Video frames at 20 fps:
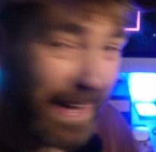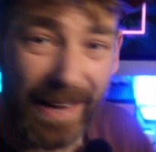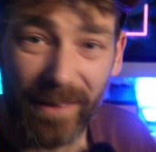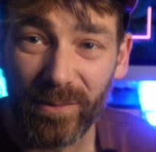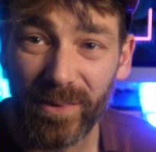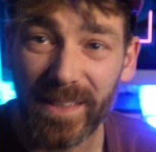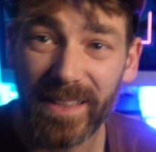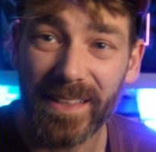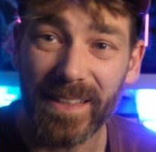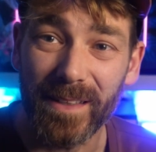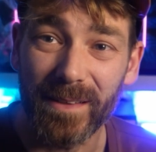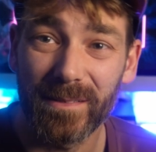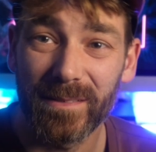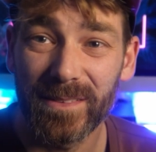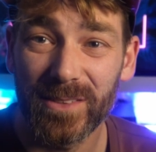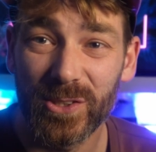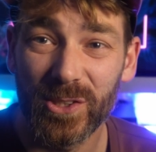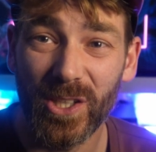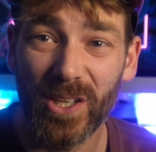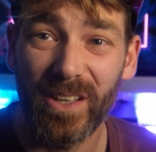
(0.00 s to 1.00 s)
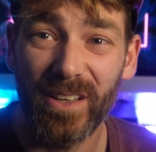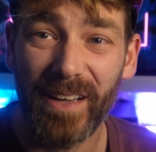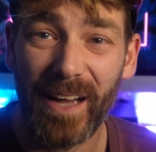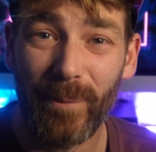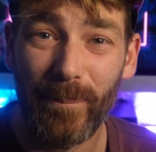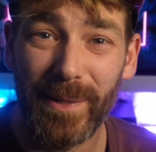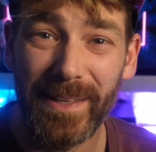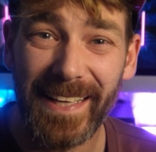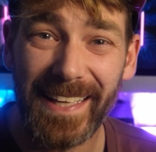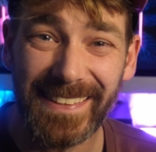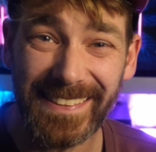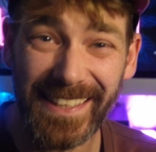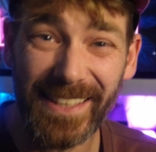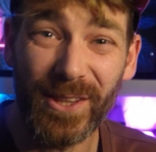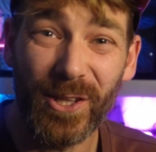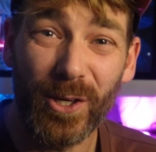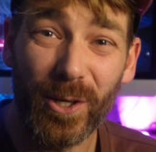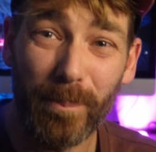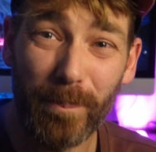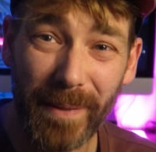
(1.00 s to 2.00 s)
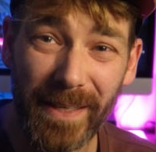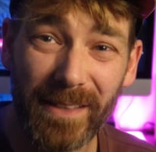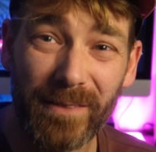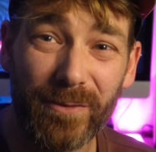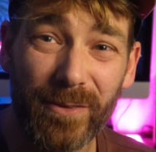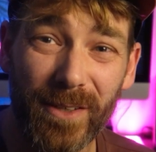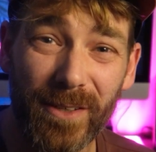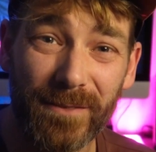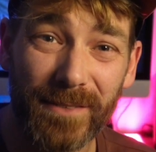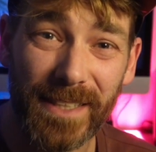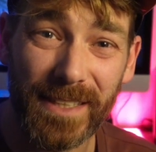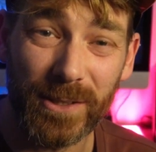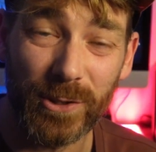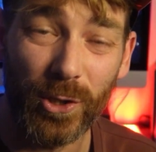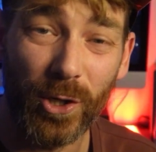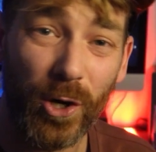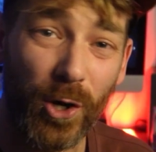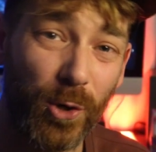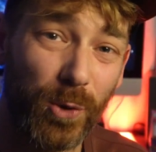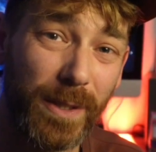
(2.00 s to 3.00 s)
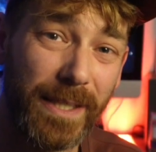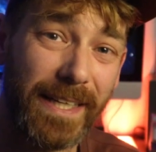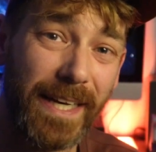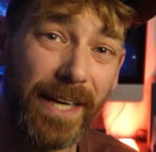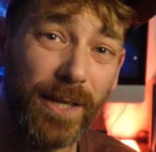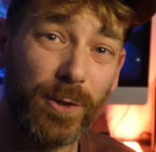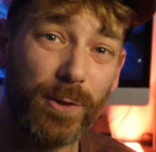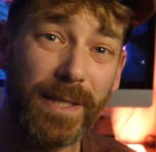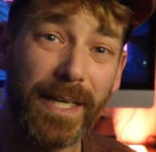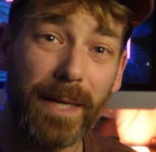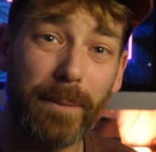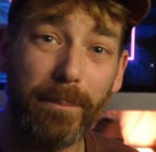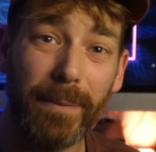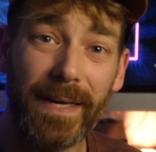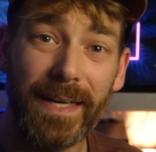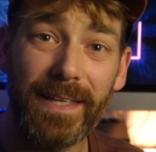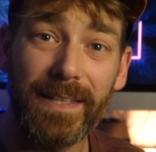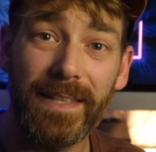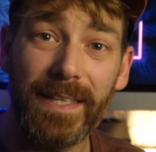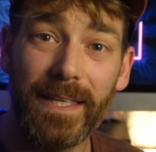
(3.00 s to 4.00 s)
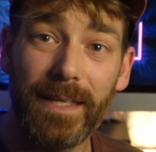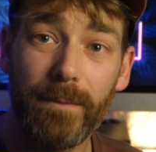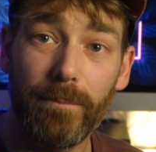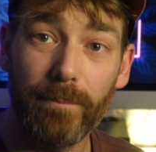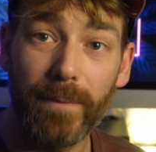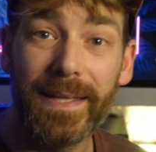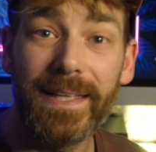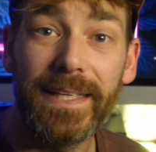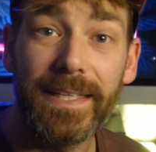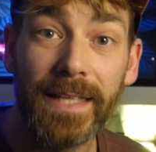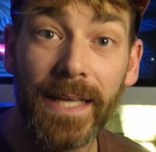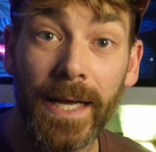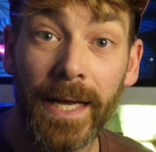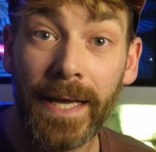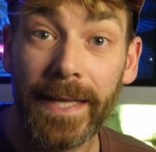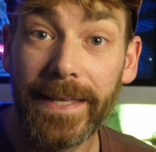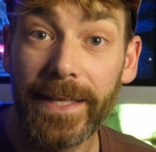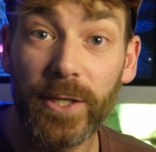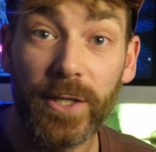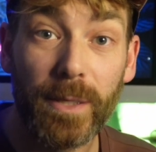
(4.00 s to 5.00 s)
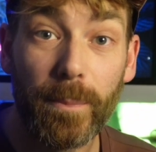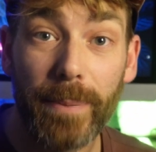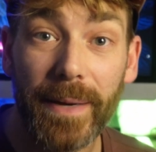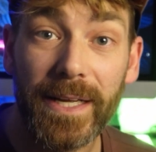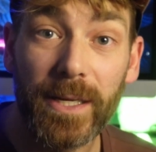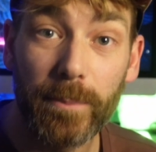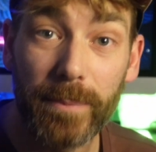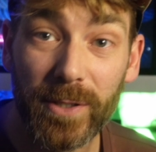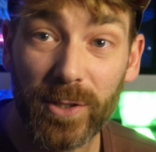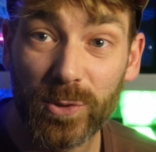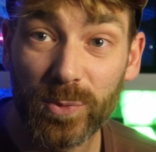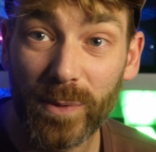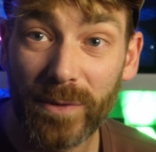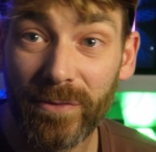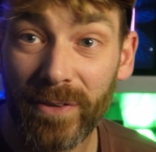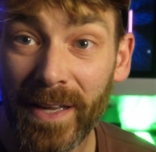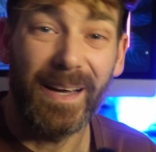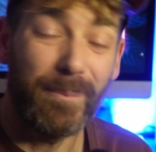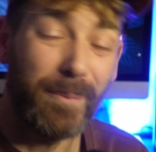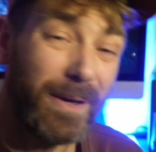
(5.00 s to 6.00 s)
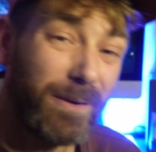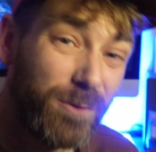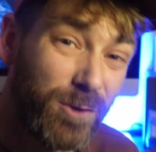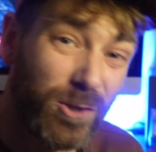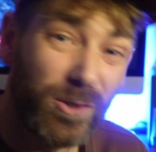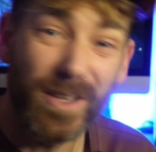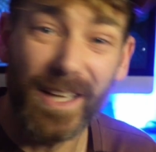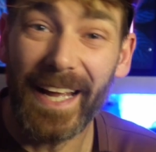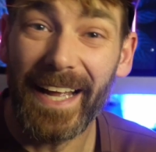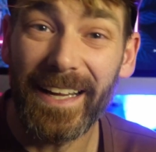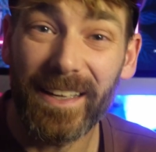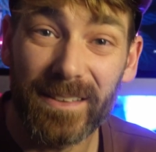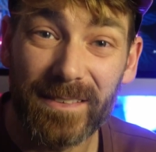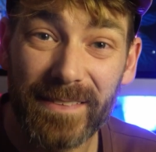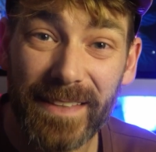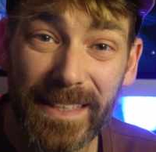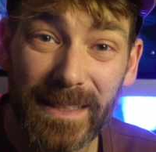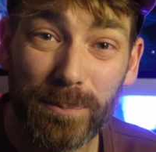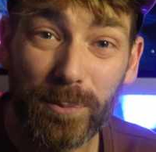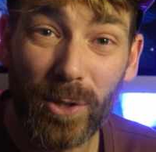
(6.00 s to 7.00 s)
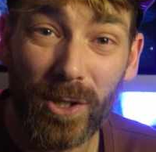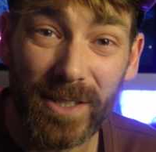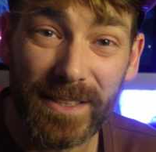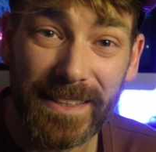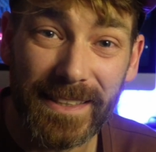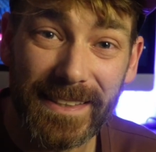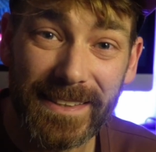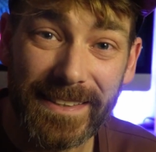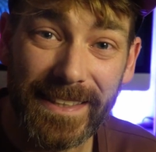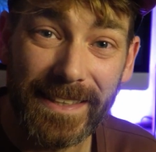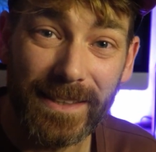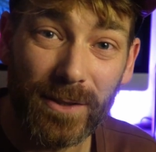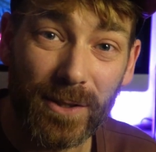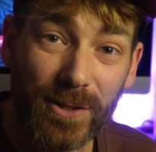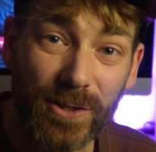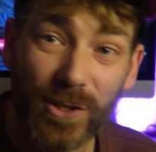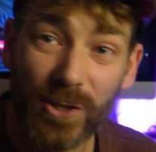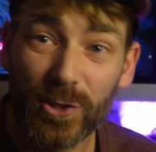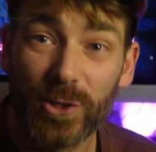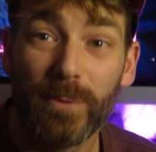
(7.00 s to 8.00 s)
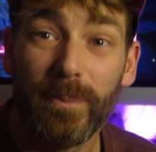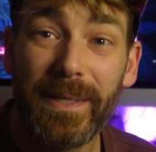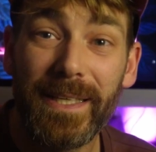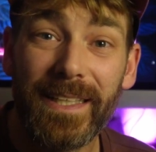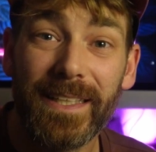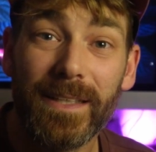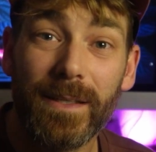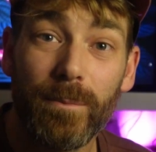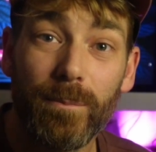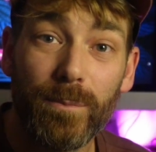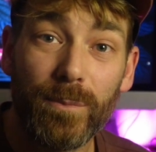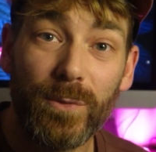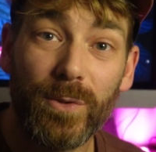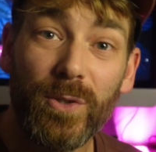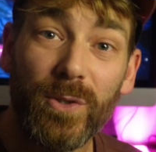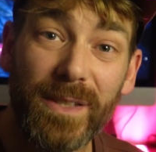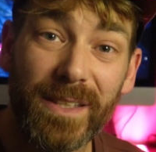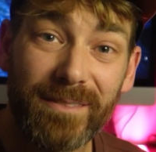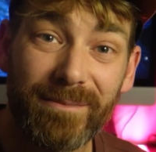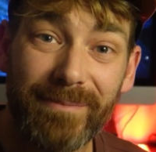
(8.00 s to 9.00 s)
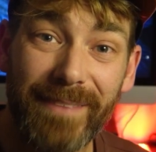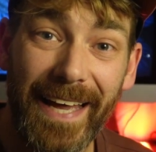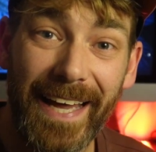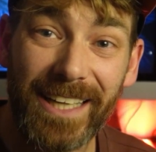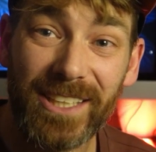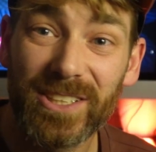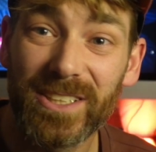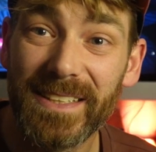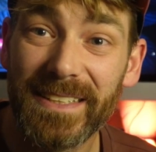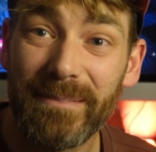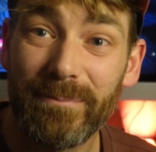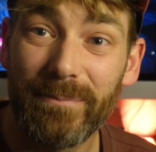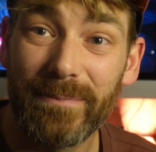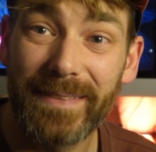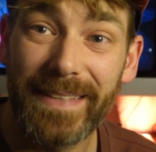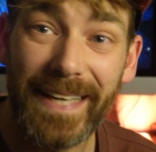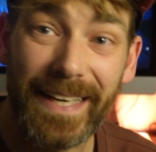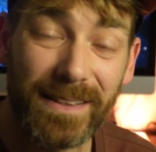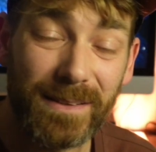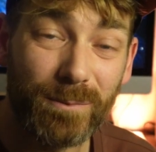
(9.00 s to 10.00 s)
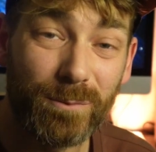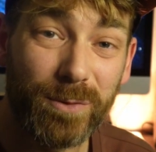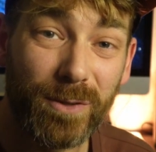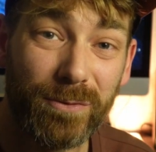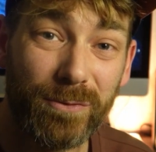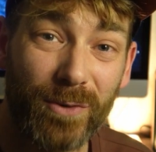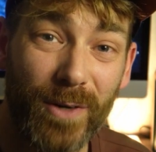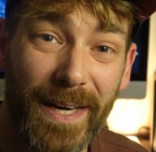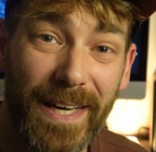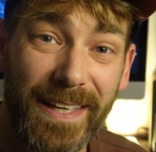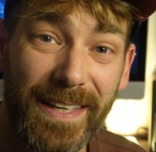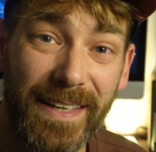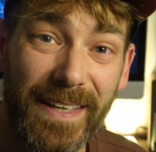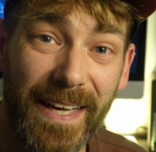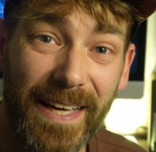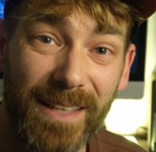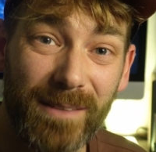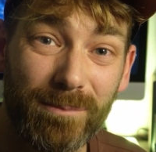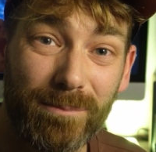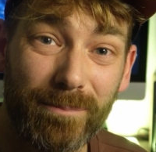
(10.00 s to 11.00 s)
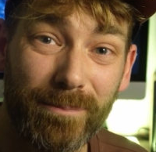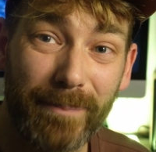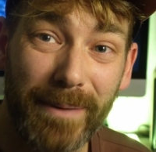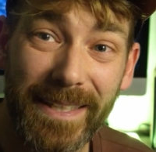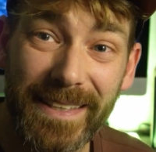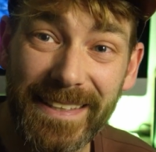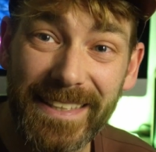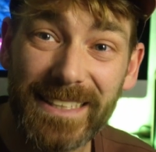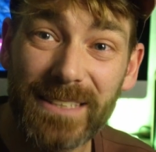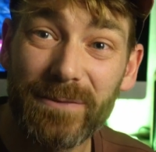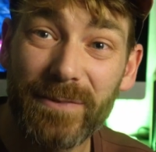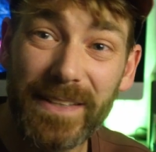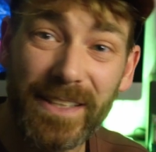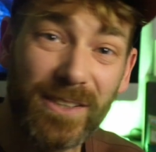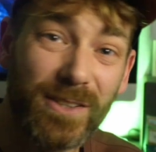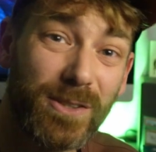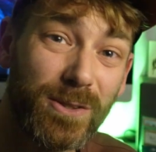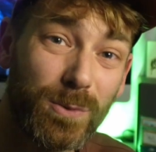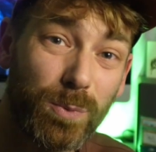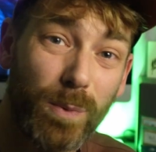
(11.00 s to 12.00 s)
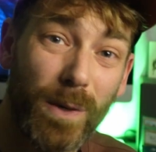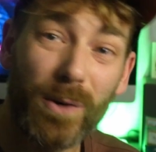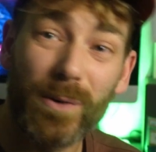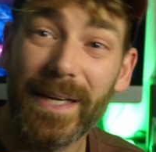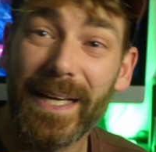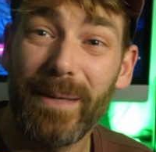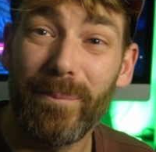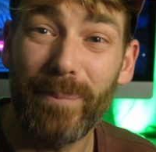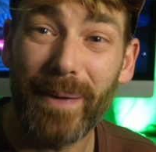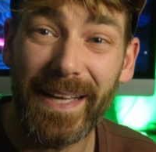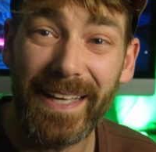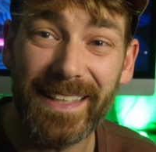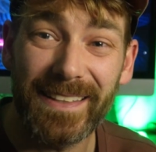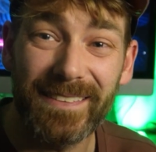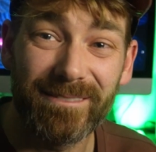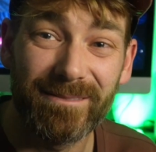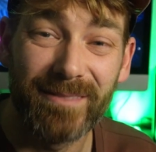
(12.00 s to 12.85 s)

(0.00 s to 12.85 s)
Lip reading: everything. So, I mean, that's the third benefit of this. Not only are you getting paid in money that you can pay your bills with, I mean, if you like these products that you're seeing on social media, you can actually get them for free and make these videos while getting paid.